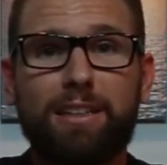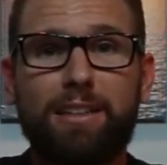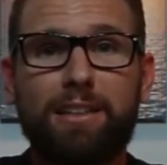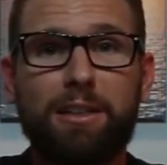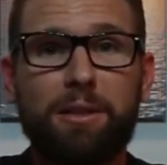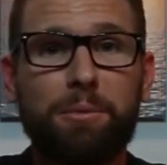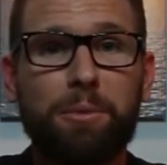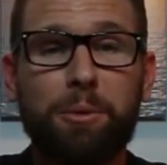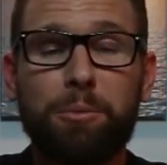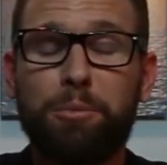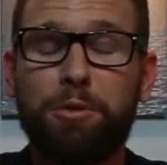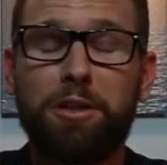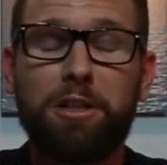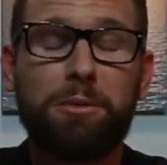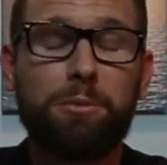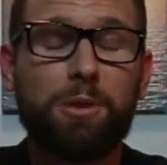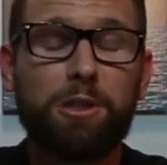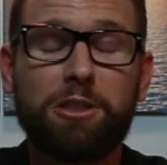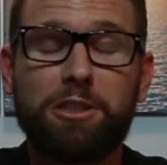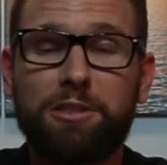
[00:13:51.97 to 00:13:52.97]
I'm pretty
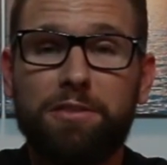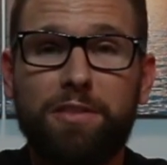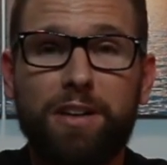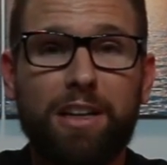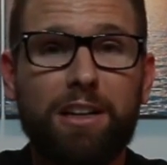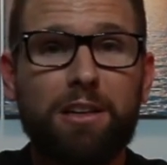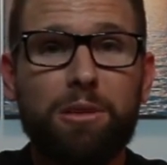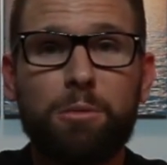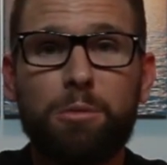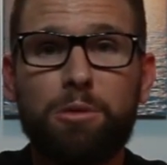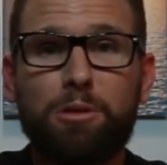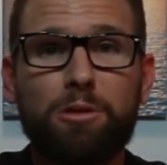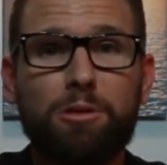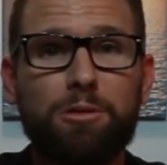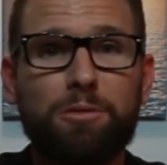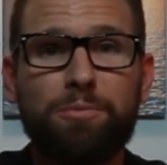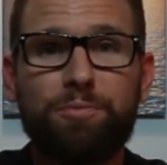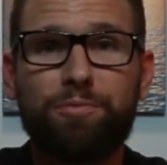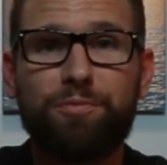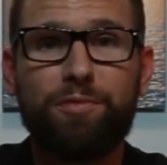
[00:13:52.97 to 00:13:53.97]
much
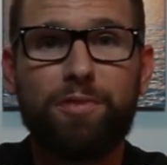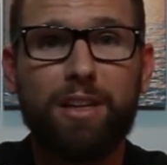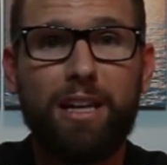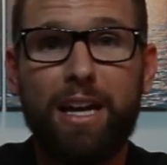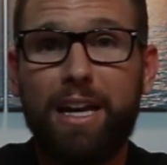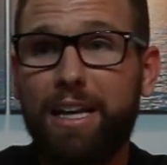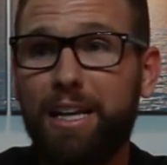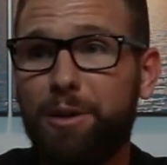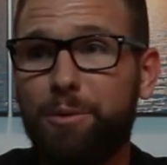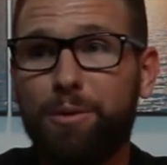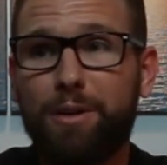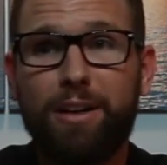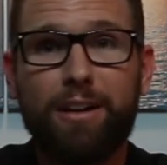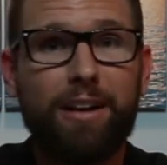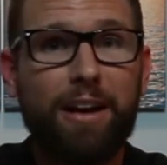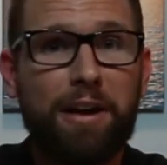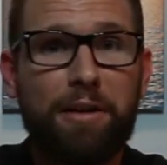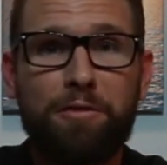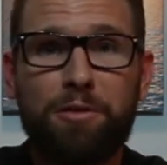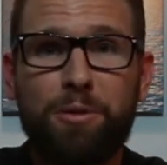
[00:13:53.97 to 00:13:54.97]
available anywhere,
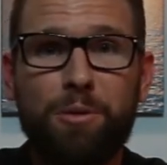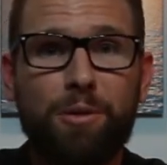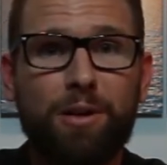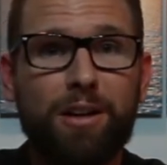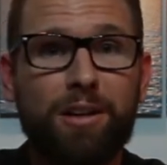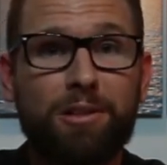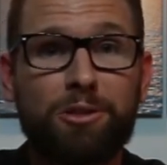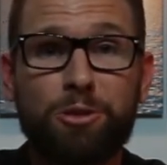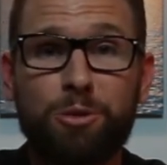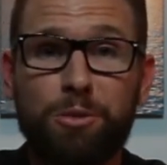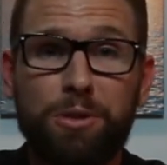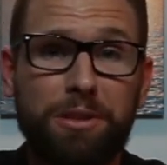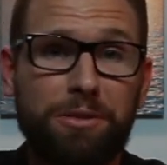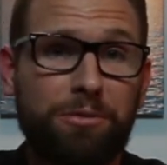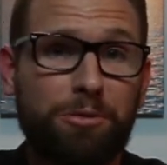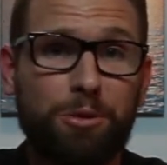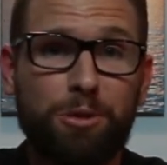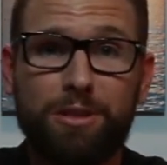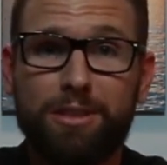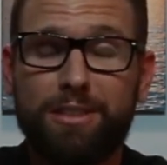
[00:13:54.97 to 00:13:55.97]
everywhere,
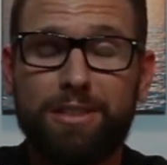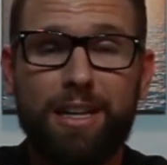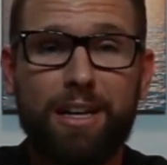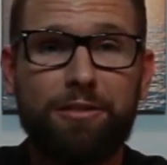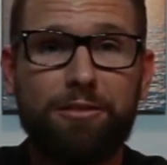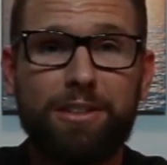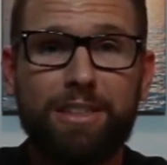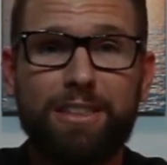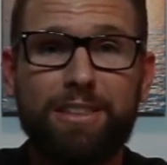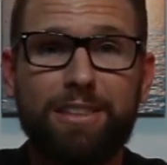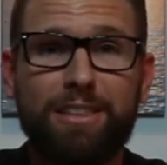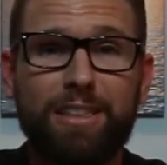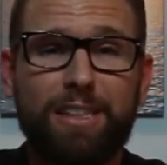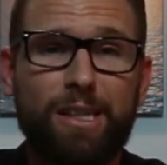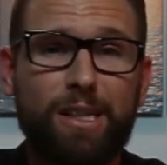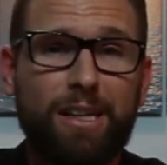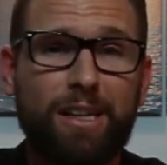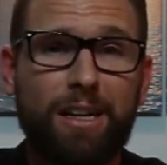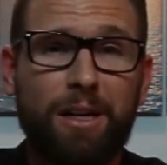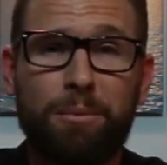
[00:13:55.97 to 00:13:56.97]
24/7.
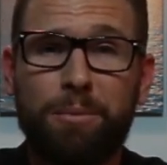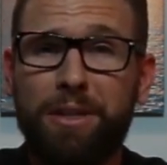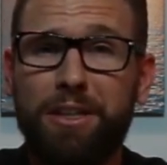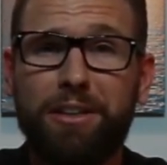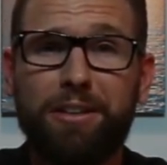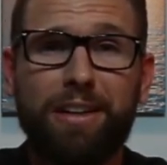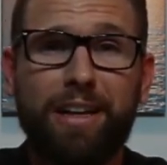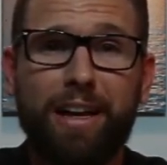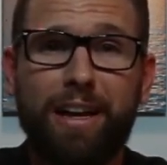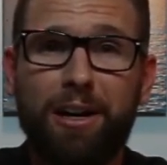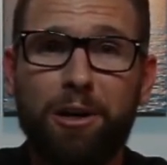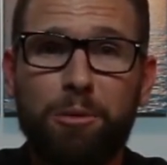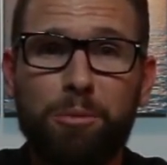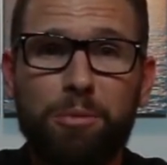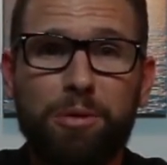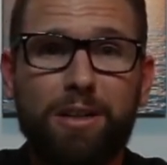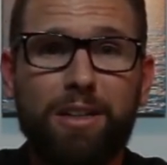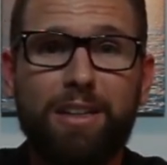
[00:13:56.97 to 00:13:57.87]
I'm here to help.